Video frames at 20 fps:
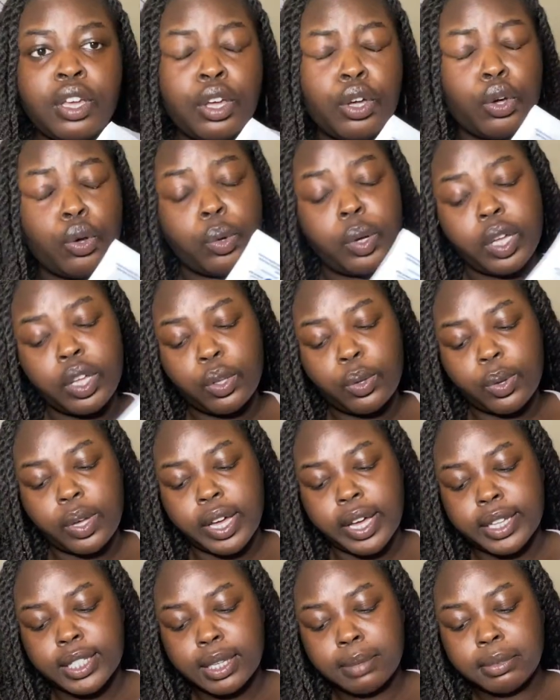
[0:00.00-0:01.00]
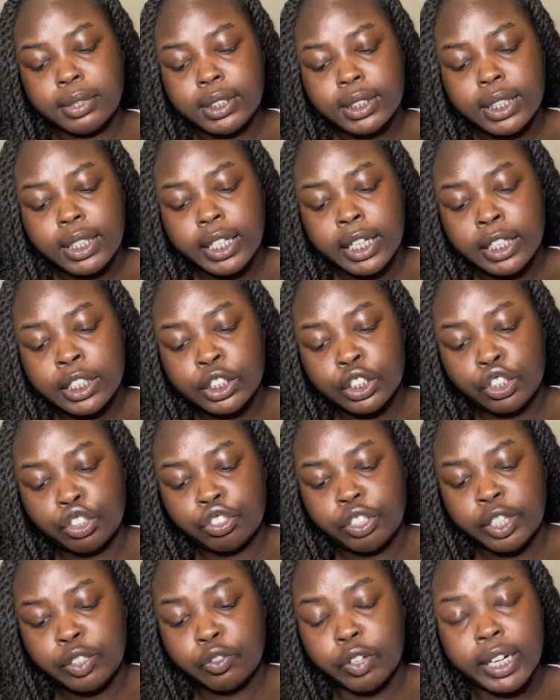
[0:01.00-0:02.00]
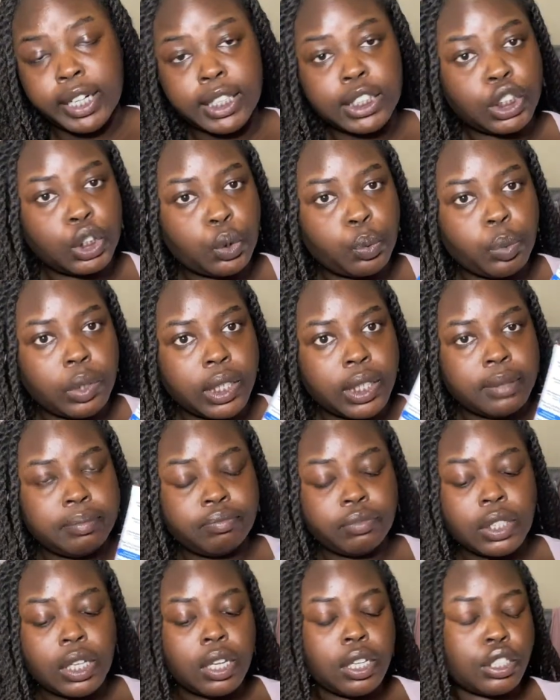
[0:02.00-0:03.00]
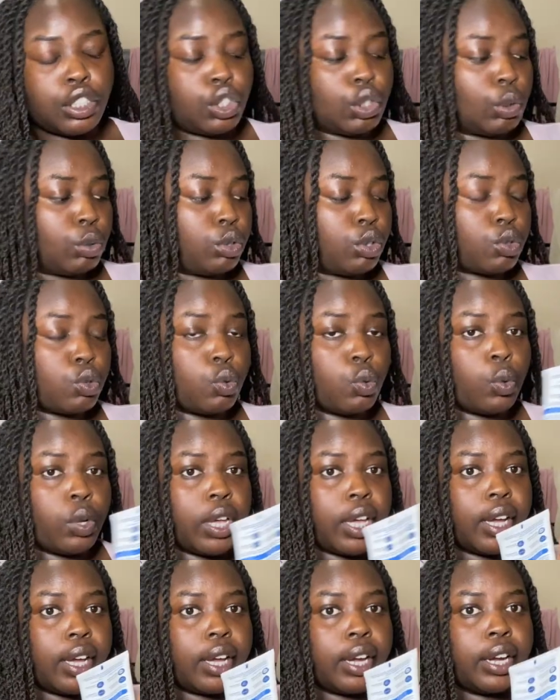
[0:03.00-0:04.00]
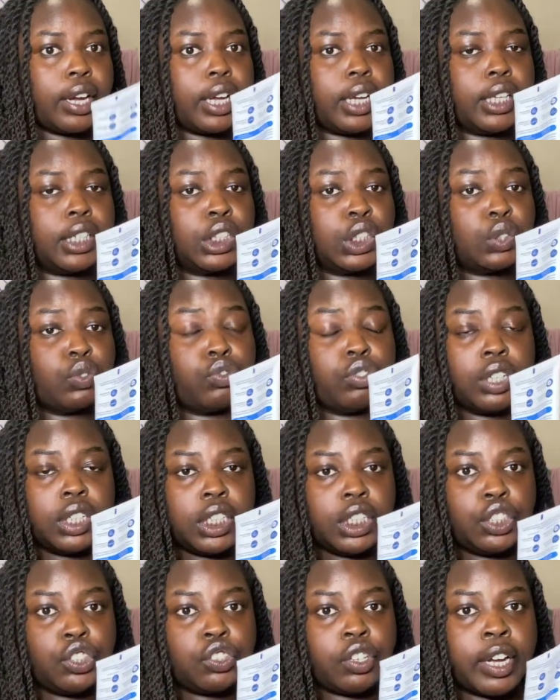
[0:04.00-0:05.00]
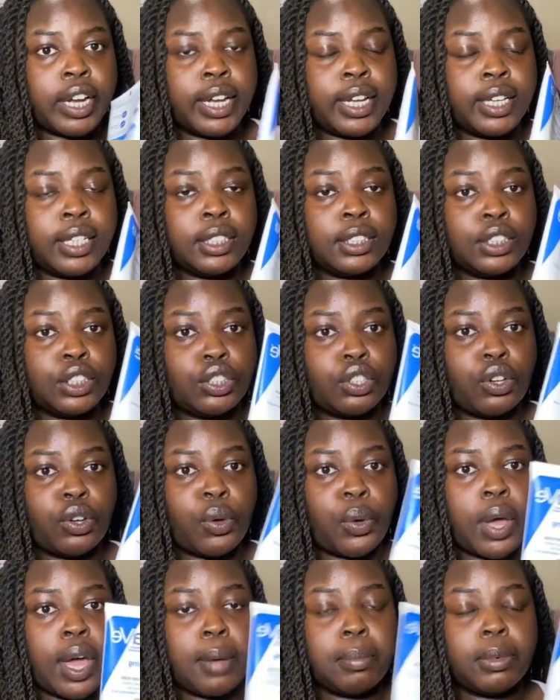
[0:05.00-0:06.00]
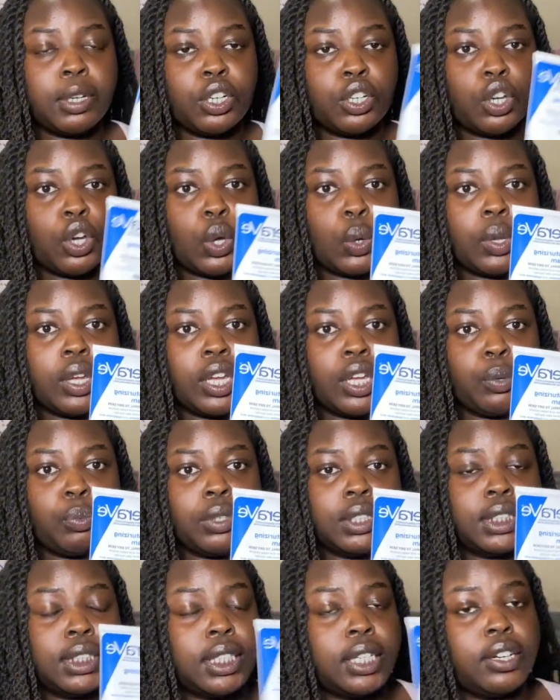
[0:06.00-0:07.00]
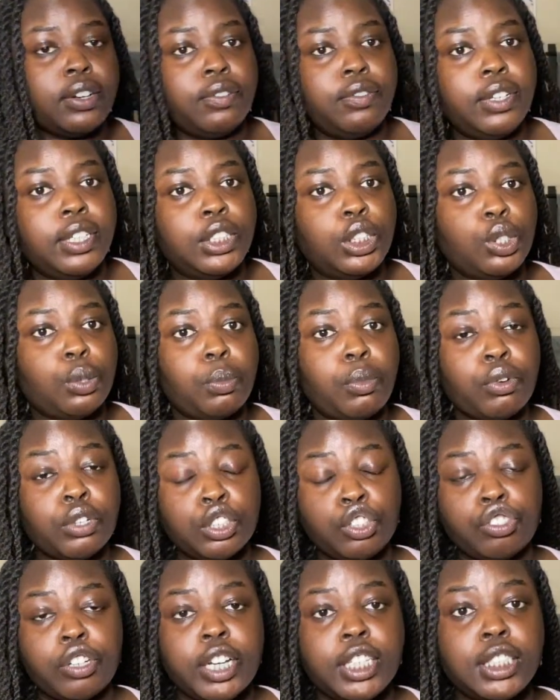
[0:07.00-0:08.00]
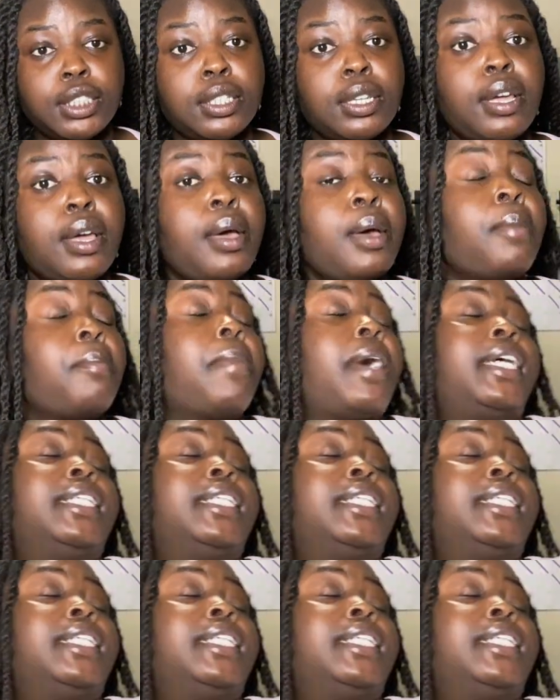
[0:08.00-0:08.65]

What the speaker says: Okay, you guys, I'm just gonna get straight right into it. So school air is really drying, so I'm gonna go in with CeraVe to moisturize my